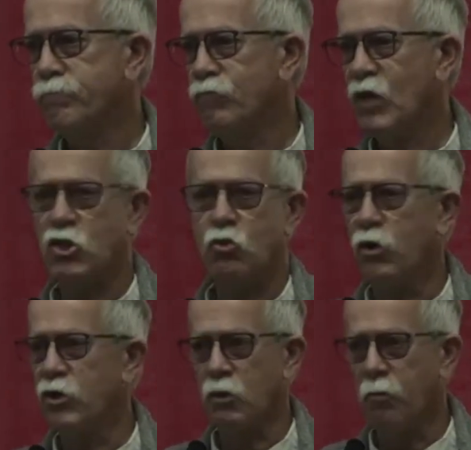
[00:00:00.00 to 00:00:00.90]
That's
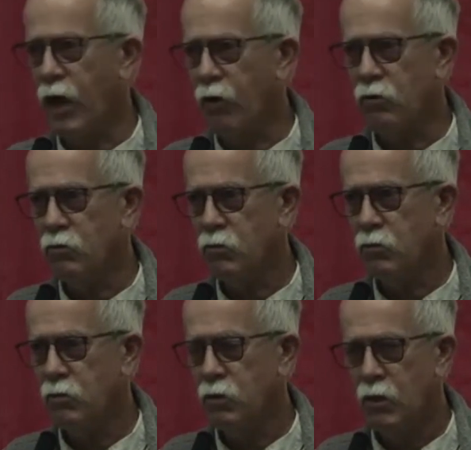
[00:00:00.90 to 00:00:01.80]
what it's about.
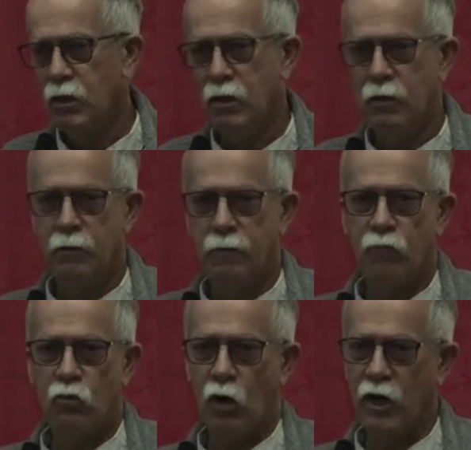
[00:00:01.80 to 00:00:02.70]

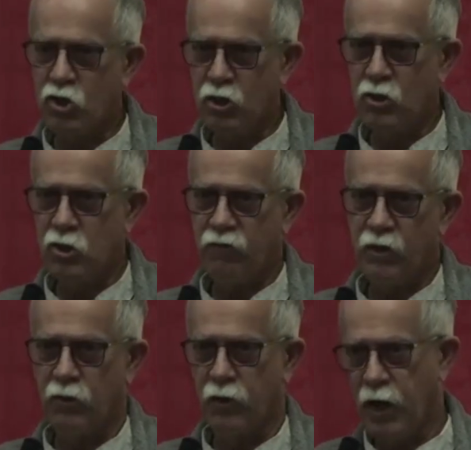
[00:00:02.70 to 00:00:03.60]
Russians
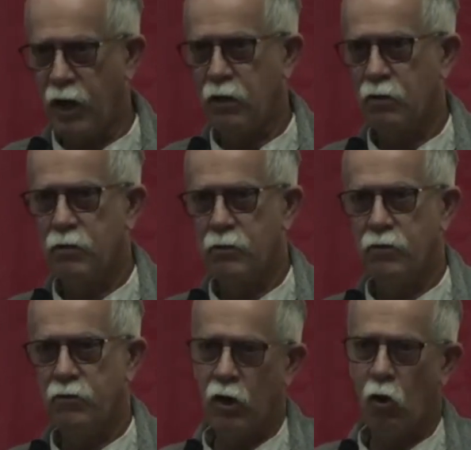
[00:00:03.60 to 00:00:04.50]
feel like
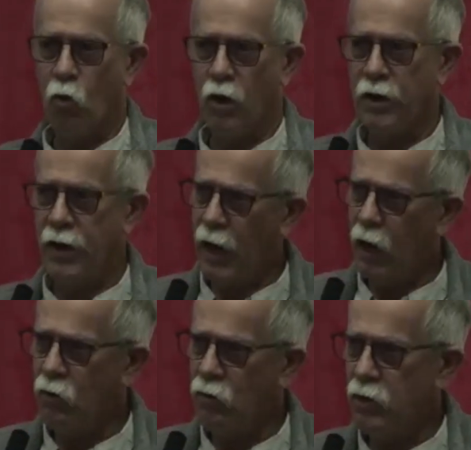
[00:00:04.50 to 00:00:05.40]
they are one
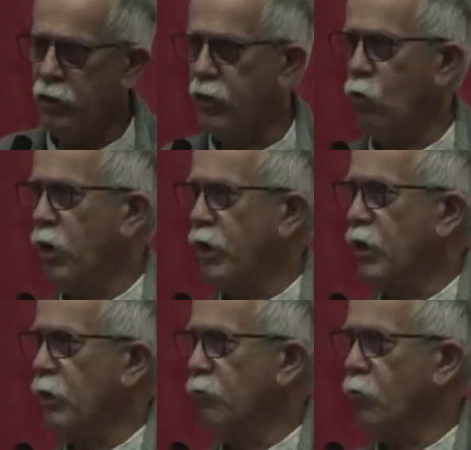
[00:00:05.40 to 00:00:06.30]
down and they want to
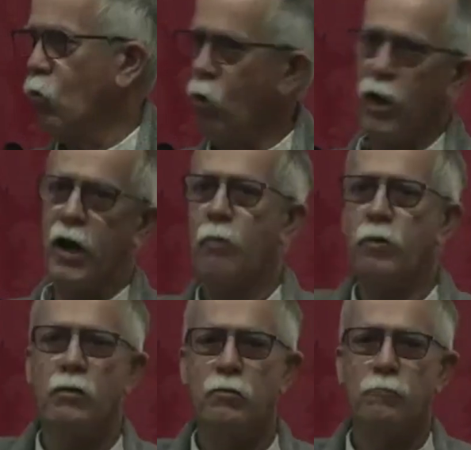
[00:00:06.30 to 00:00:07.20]
get one
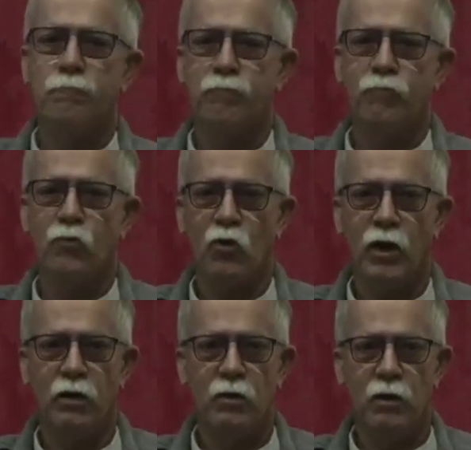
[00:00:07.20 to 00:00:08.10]
up,
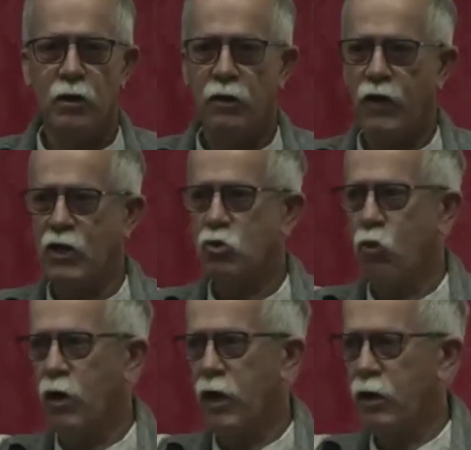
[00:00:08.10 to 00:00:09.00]
right? And that's
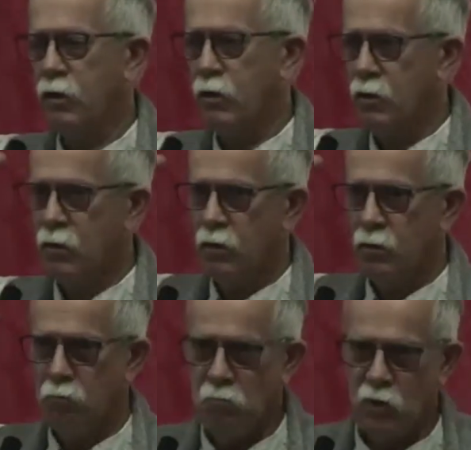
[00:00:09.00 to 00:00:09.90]
why
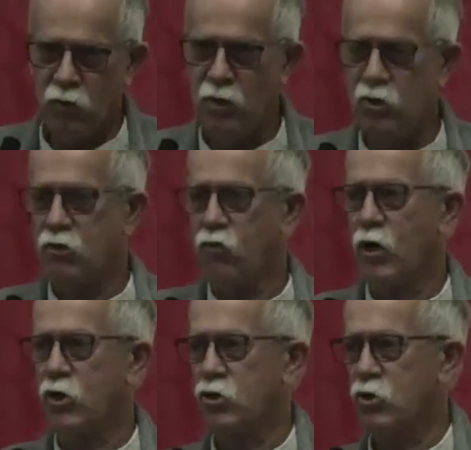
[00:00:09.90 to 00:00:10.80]
millions of
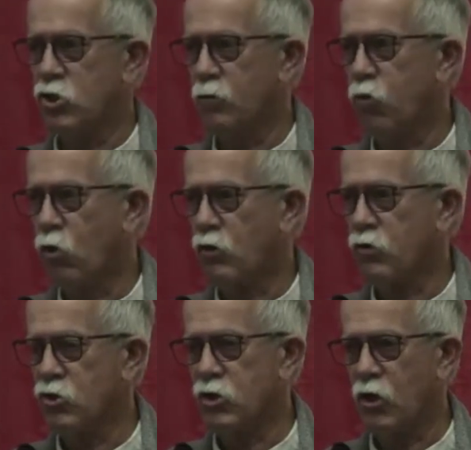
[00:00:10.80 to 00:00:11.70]
Russians support
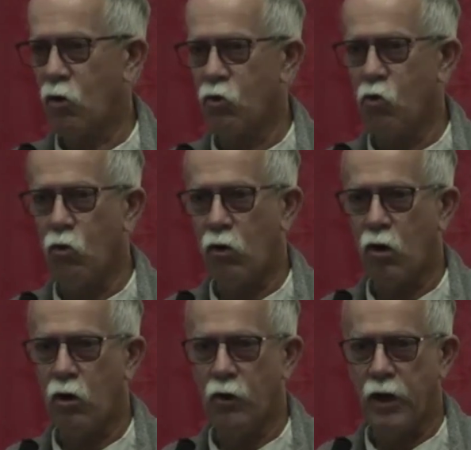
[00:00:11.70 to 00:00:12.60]
this terrible
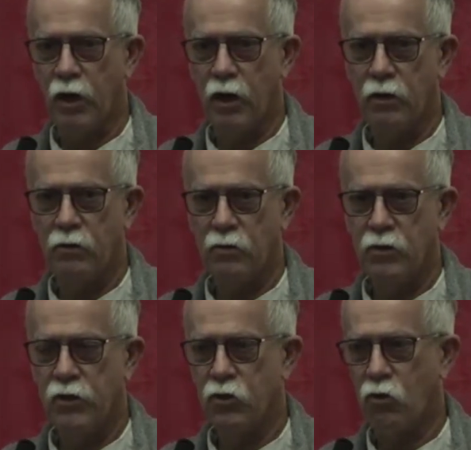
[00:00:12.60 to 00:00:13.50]
war going on
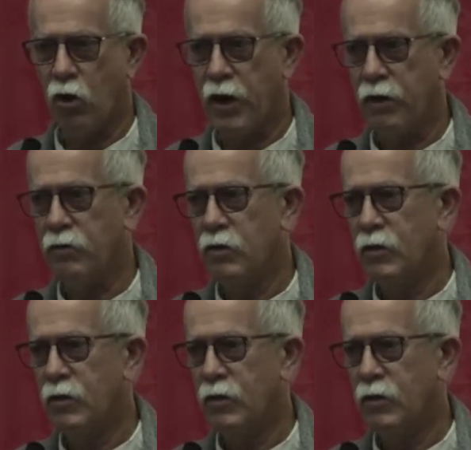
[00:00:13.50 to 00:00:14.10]
in Ukraine.